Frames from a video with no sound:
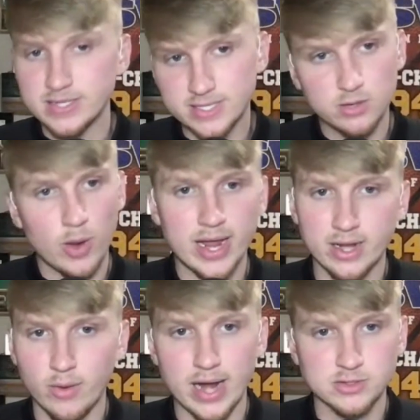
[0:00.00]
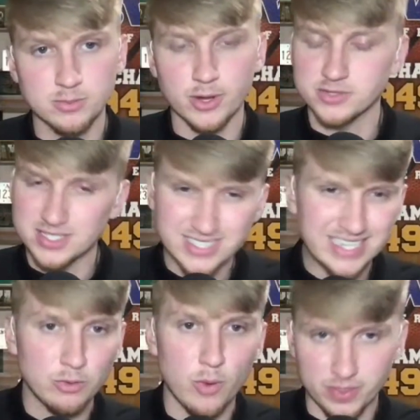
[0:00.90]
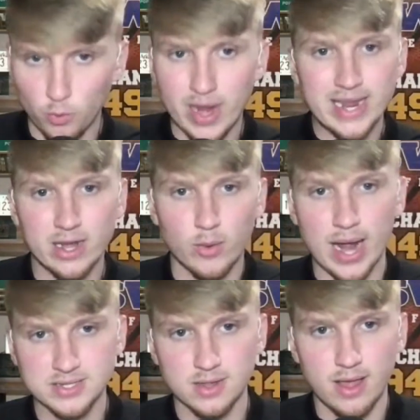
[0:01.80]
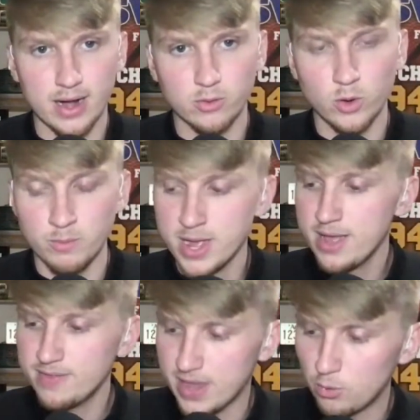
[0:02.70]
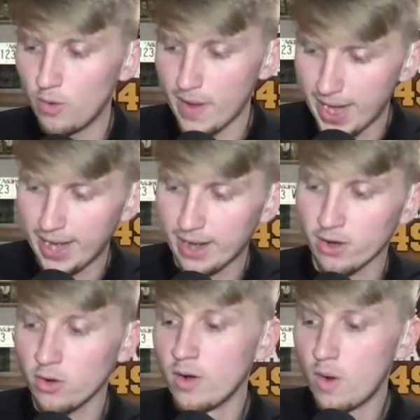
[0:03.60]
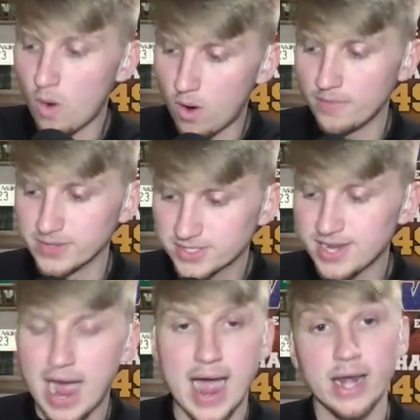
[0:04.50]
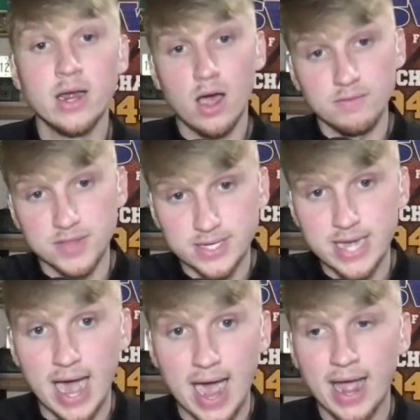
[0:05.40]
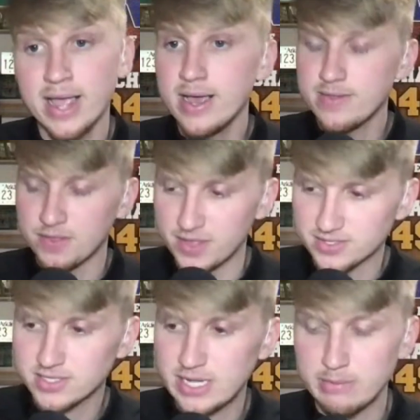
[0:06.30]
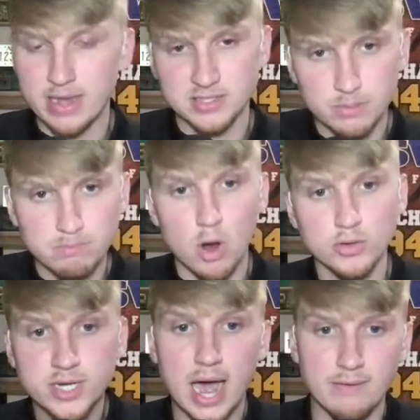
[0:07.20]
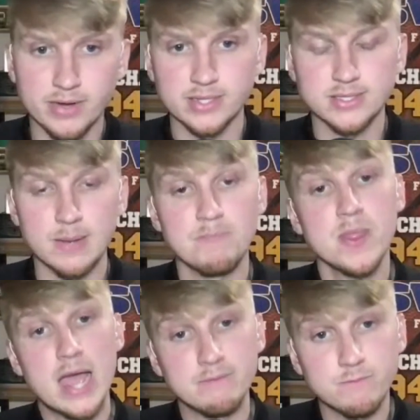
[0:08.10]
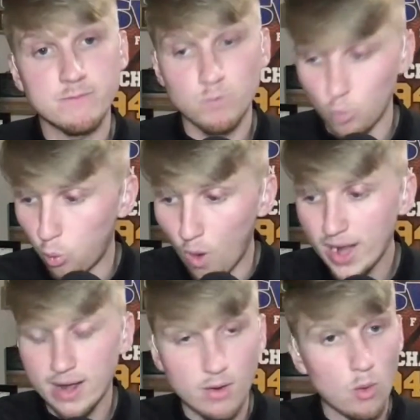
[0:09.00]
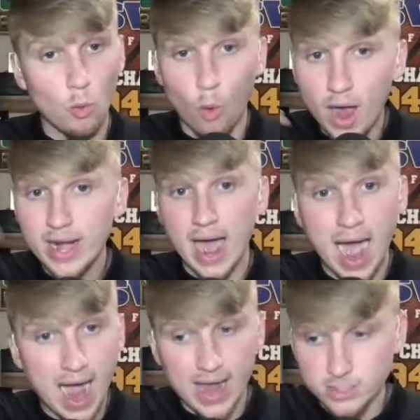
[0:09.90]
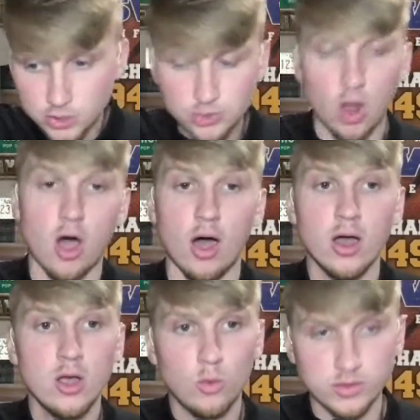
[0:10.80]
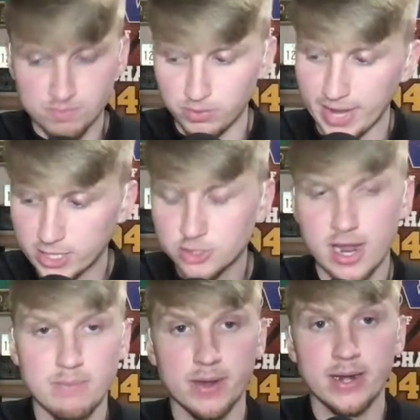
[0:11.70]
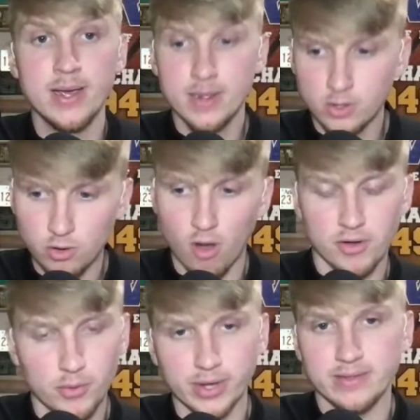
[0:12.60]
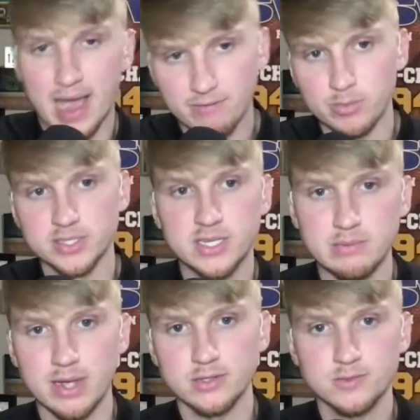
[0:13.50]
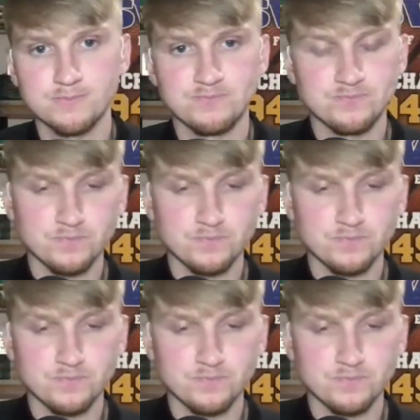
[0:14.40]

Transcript: They see the way he interacts with the players. They see the way he interacts in the locker room. They will err on the side of the guy that this team has the most confidence in. And what, what I saw was Blake Shapin garnering that from his teammates.